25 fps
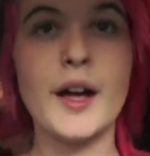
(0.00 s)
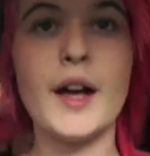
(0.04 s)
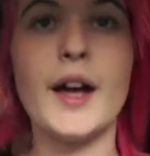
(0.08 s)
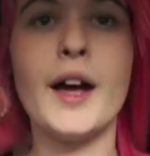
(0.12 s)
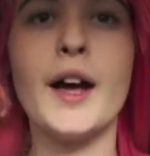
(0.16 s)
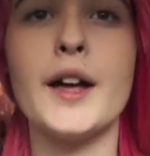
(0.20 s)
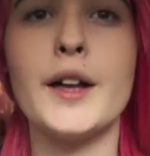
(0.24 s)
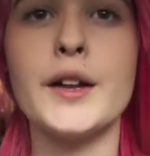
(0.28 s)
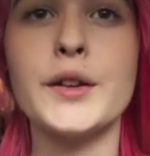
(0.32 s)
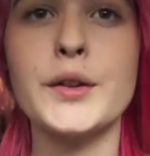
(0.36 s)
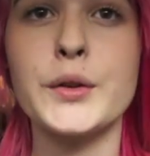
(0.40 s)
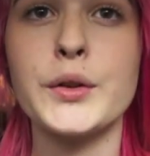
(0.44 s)

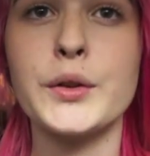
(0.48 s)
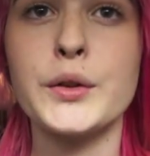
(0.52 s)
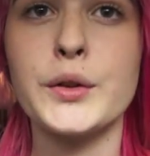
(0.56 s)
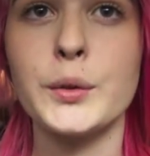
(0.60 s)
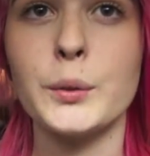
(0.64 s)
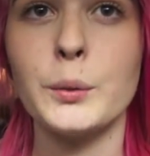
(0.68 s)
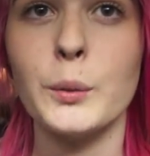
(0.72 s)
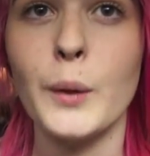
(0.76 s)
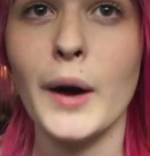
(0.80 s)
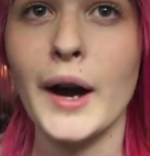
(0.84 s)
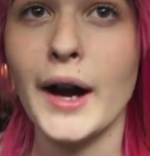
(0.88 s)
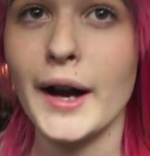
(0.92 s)
as
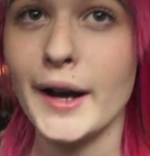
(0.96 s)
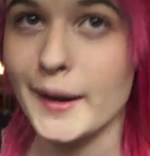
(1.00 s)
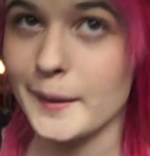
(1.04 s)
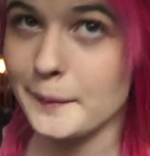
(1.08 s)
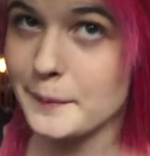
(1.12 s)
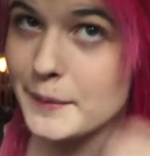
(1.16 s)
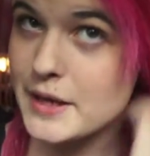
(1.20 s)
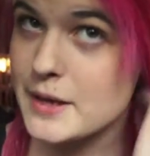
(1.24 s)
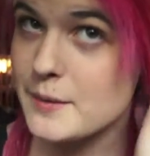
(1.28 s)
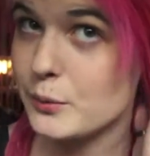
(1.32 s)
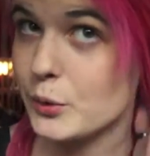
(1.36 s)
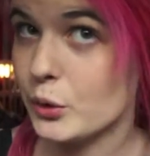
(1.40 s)
to why
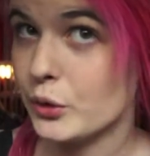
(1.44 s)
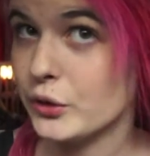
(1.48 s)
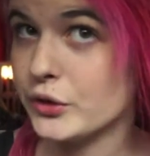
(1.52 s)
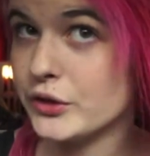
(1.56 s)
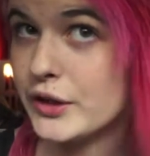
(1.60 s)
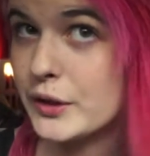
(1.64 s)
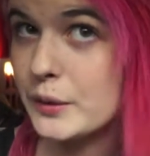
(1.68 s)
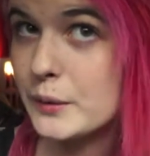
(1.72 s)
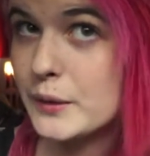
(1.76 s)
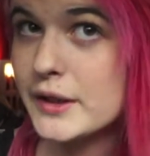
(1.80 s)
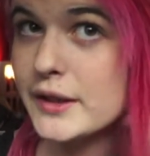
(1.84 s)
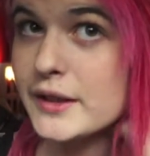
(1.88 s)
people
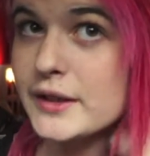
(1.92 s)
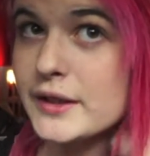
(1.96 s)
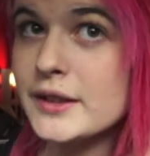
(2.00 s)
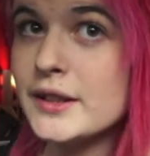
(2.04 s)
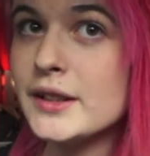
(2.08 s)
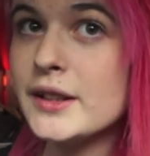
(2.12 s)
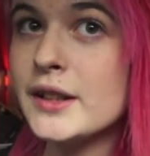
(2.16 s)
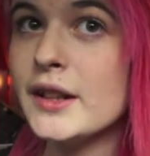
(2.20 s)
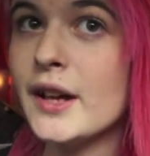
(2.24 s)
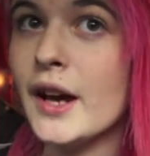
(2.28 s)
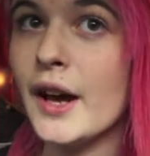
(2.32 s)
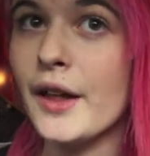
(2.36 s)
do
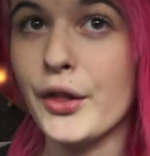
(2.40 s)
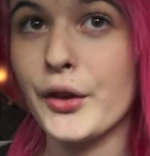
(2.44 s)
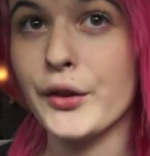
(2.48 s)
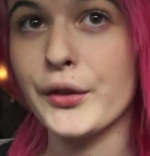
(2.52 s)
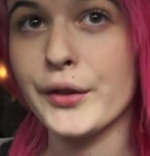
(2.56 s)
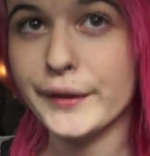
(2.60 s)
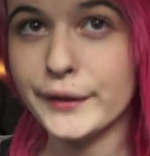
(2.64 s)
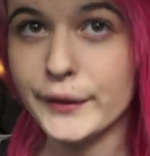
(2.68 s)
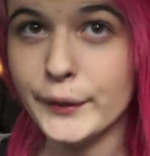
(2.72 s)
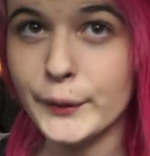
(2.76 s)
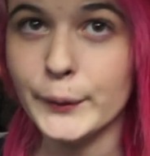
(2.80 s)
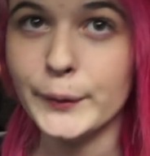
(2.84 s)
it, other
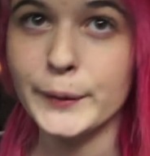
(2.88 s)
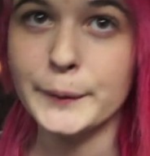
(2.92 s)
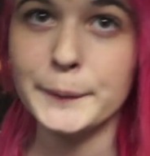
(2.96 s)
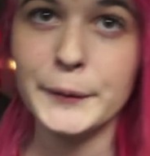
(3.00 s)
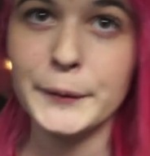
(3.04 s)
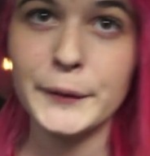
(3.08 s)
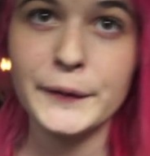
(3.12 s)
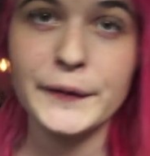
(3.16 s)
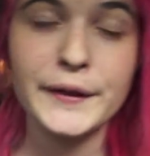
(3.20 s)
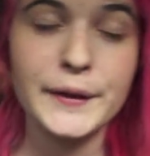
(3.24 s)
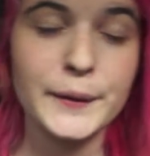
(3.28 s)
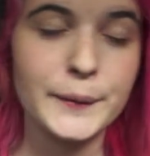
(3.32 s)
than the
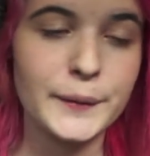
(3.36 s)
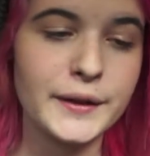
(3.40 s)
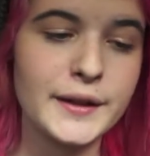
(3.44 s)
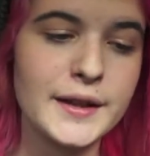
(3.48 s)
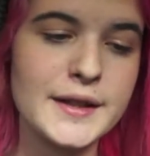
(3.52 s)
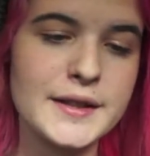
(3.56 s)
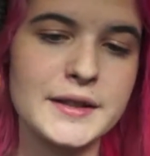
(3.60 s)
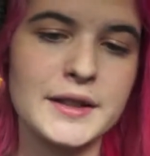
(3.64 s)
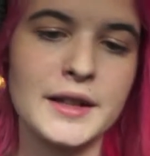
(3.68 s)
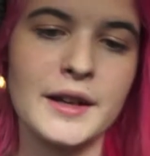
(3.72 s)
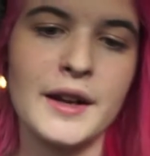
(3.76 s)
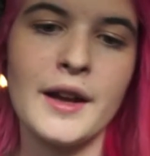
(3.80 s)
hormone that's
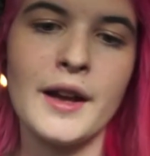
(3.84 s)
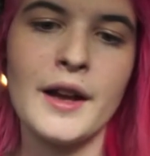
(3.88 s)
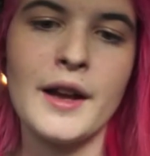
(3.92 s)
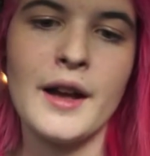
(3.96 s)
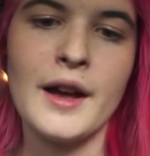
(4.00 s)
released,